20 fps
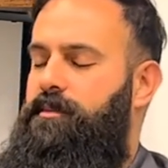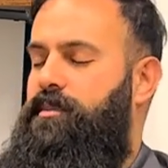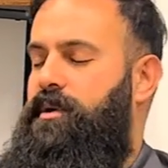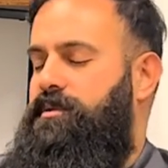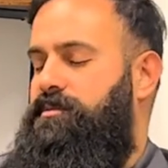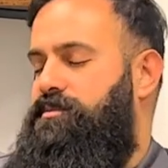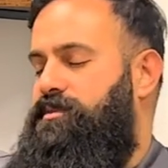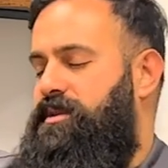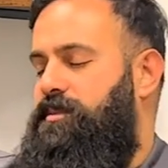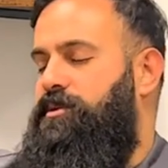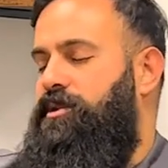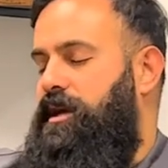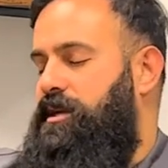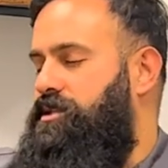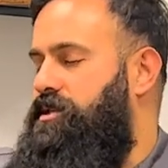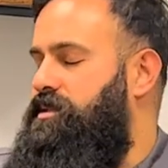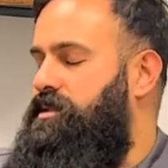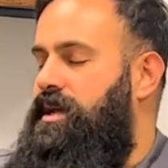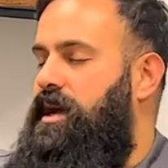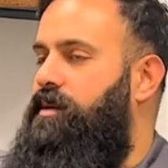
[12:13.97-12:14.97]
but
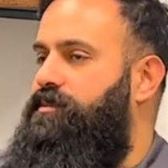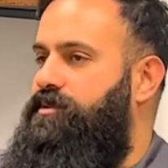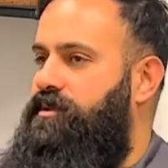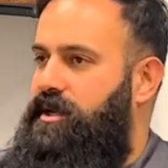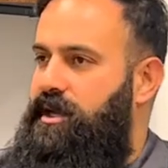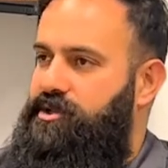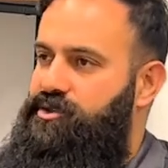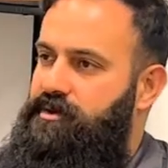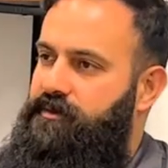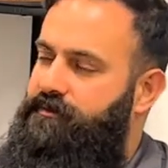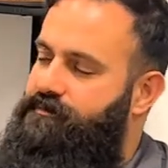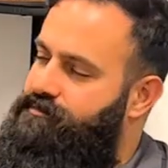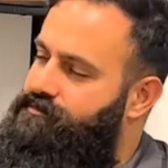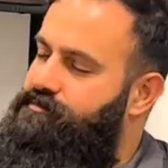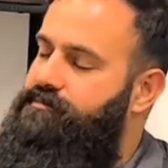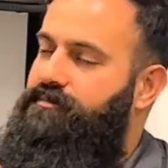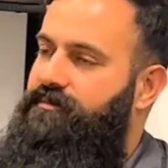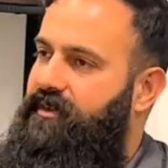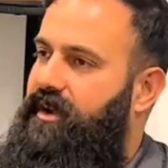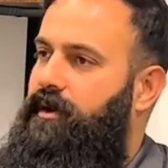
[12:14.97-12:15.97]
simulations help to get you
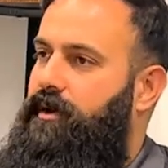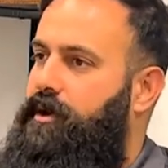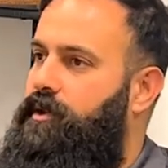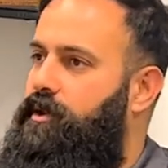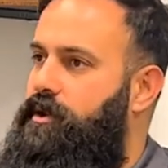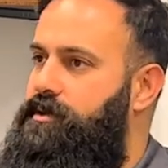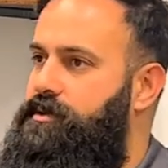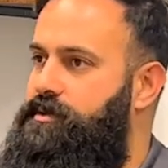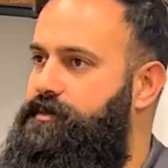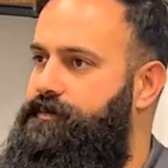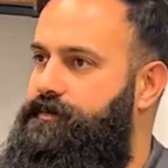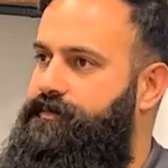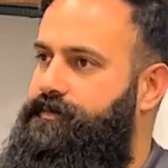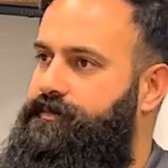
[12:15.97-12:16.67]
very close.